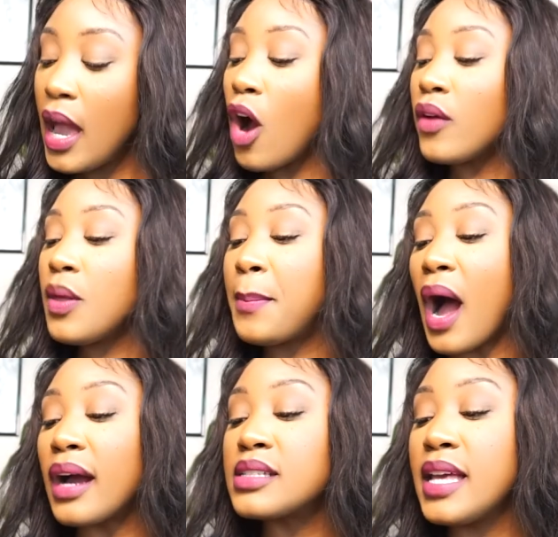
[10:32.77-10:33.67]
on the
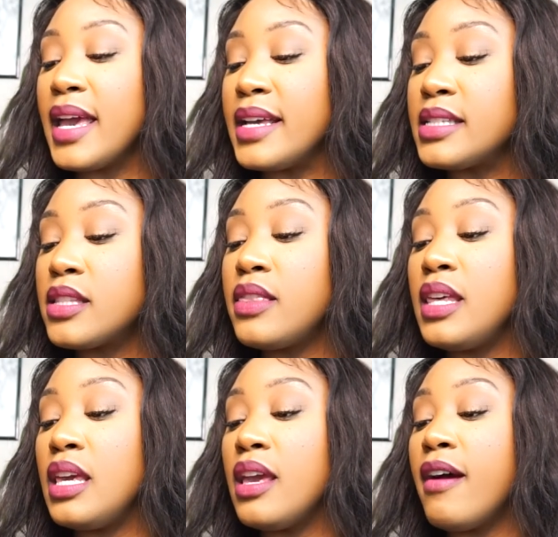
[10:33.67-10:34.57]
box is
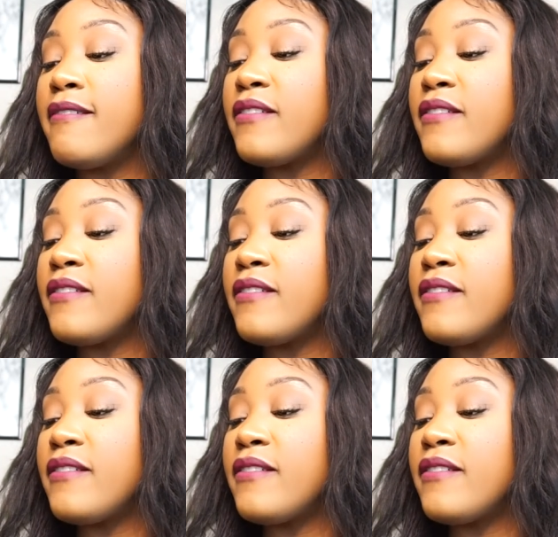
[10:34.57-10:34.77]
the